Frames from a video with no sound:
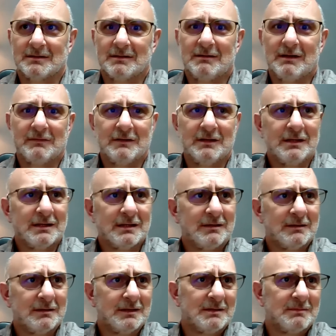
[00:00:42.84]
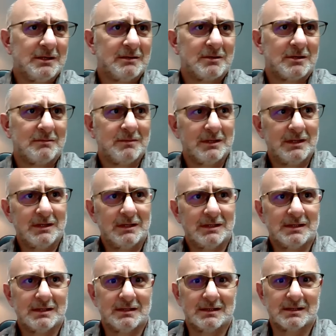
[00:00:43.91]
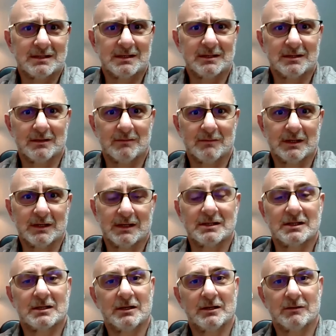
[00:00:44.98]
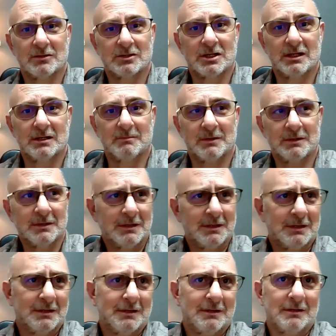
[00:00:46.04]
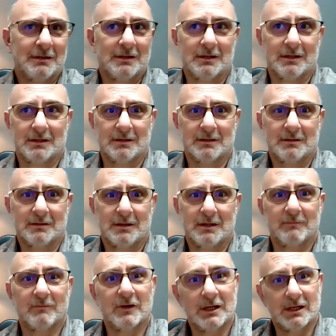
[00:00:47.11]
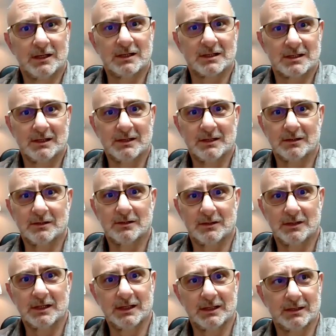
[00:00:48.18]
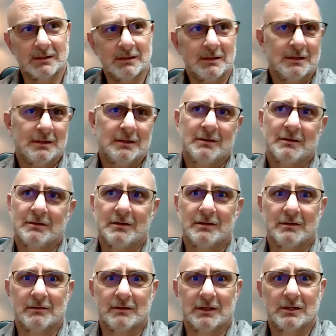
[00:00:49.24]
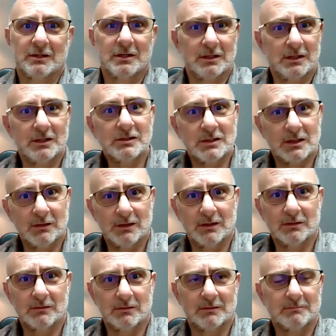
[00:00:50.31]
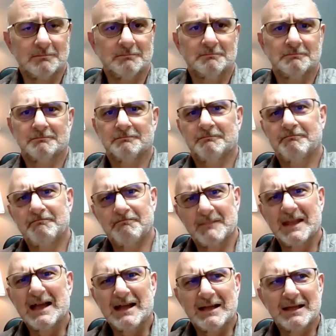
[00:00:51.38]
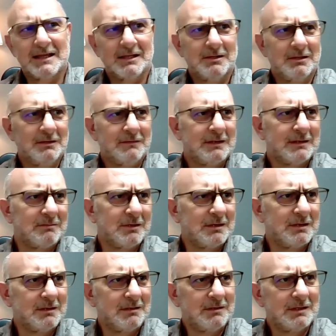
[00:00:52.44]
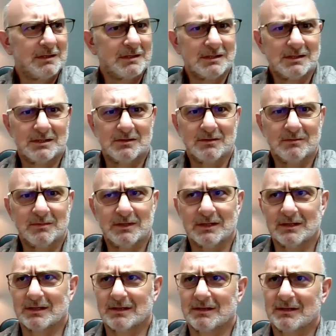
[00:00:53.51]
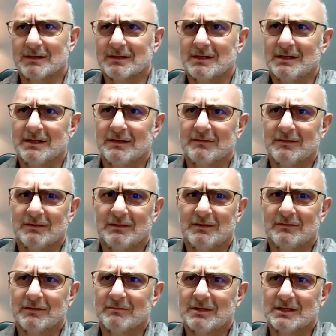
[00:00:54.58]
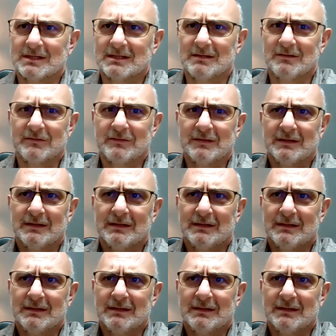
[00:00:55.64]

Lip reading: So I've learned how to speak proper English in a certain way. I say, old chap, I'm very excited today to introduce to you. Yeah, I can do that, but it doesn't suit me. I actually have to laugh at myself.